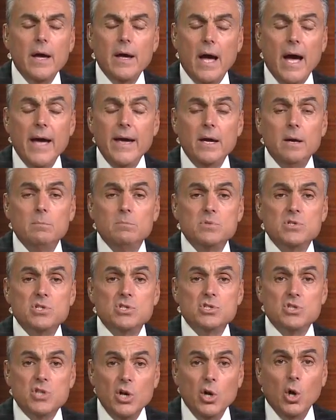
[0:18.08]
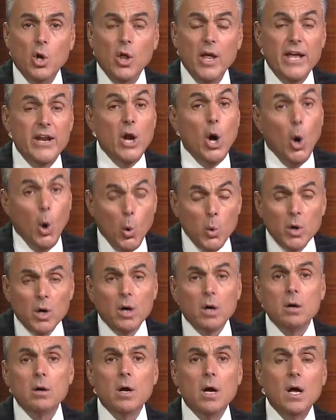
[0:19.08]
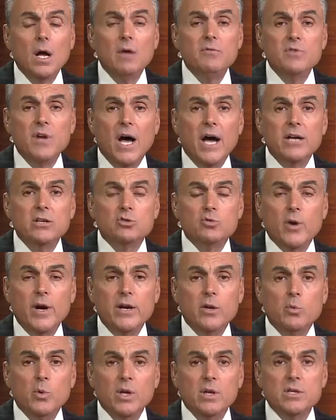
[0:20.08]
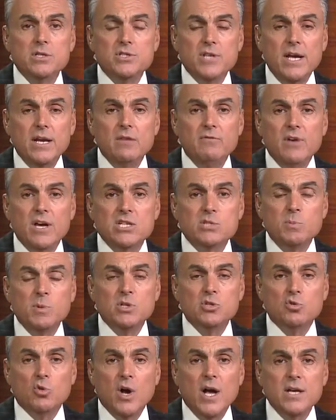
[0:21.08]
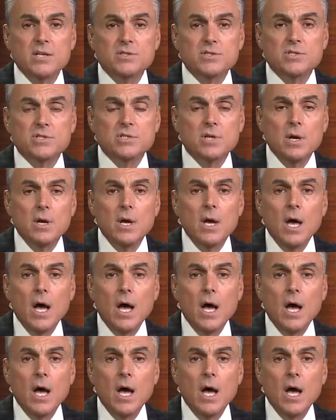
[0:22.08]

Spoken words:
I am still an owner of non-traded real estate investment trusts.